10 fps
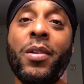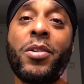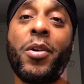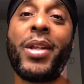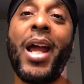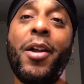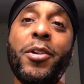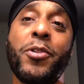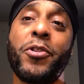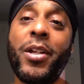So now
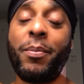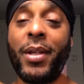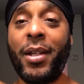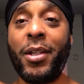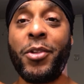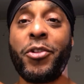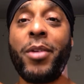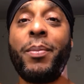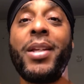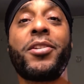you treat
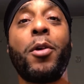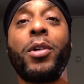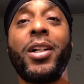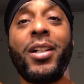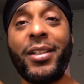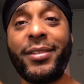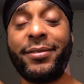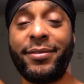me so good